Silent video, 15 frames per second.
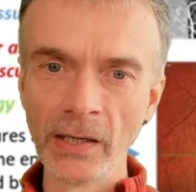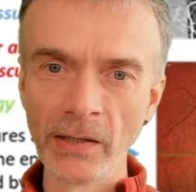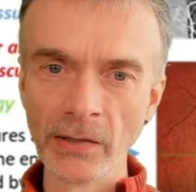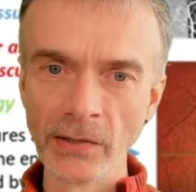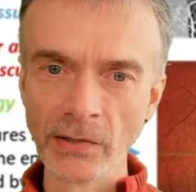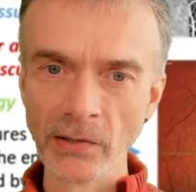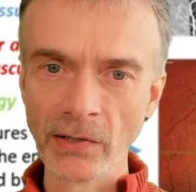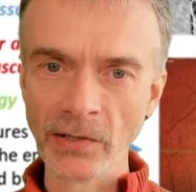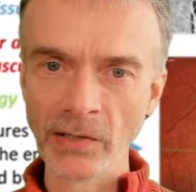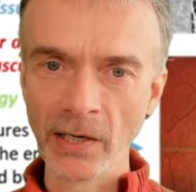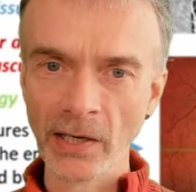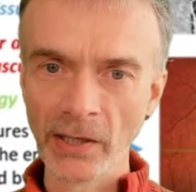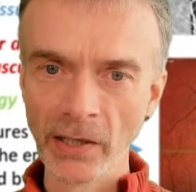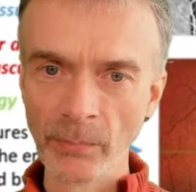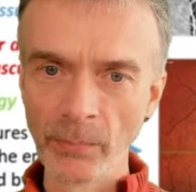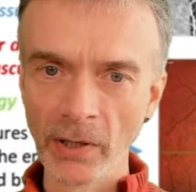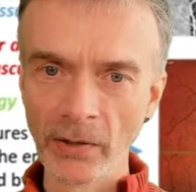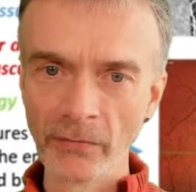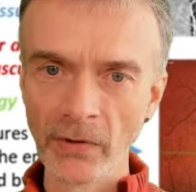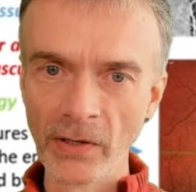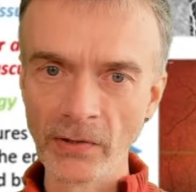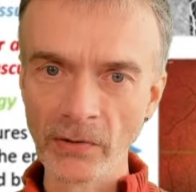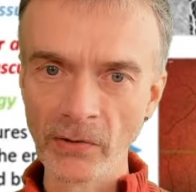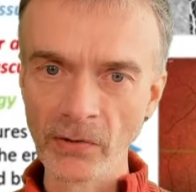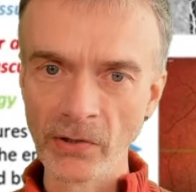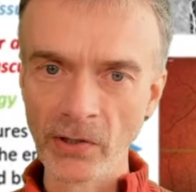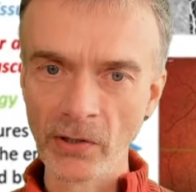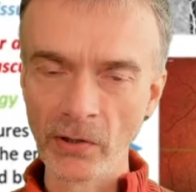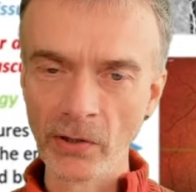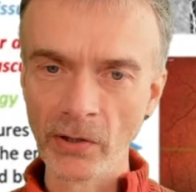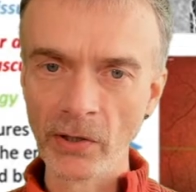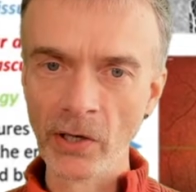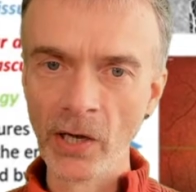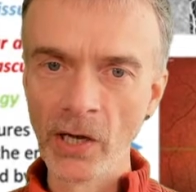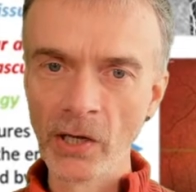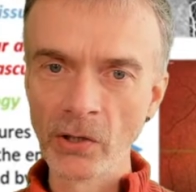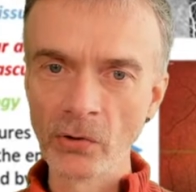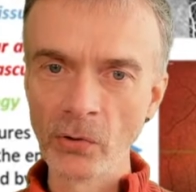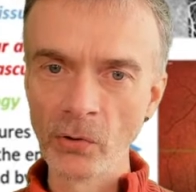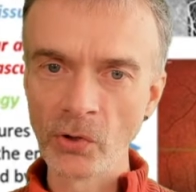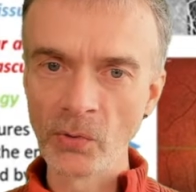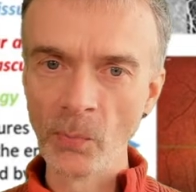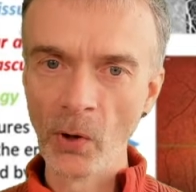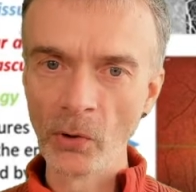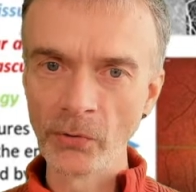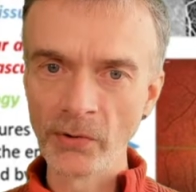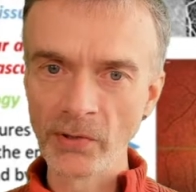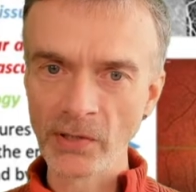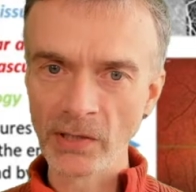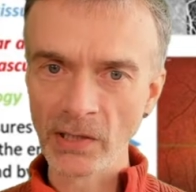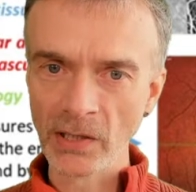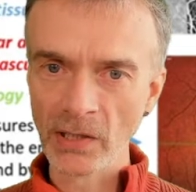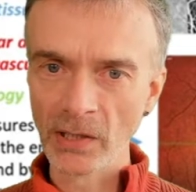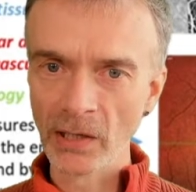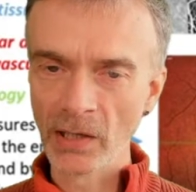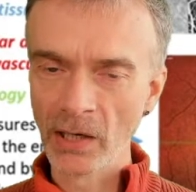These are the tiny blood vessels that are too small to see